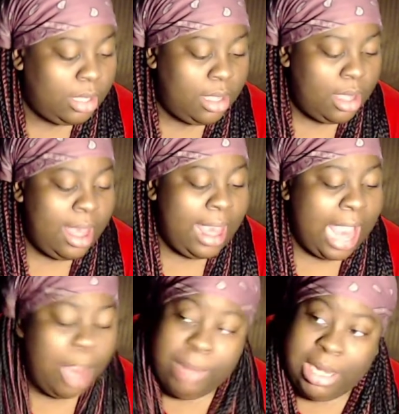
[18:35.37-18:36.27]
How
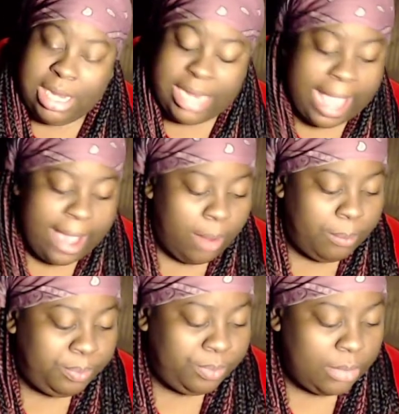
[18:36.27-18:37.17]
many now?
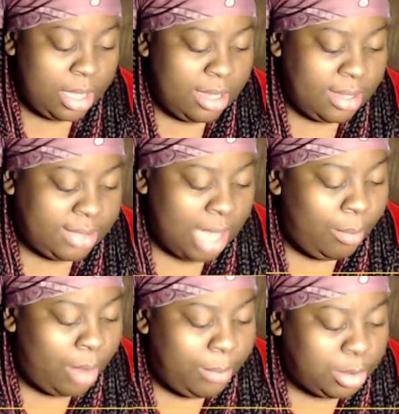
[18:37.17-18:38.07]
Somewhere
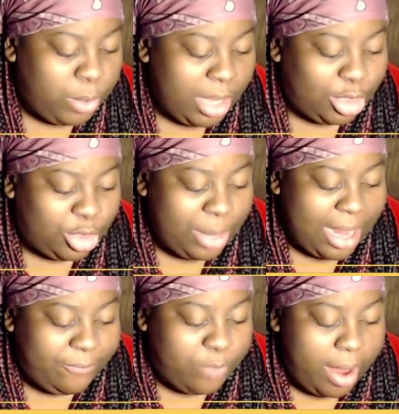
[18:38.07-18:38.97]
between 300 and
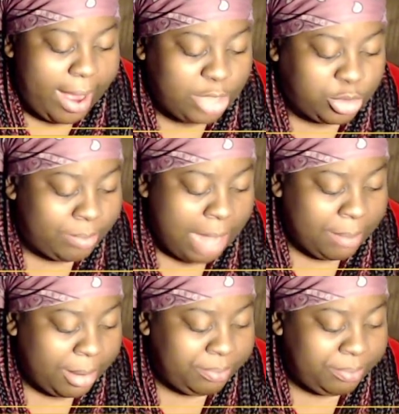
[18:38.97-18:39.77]
400 maybe.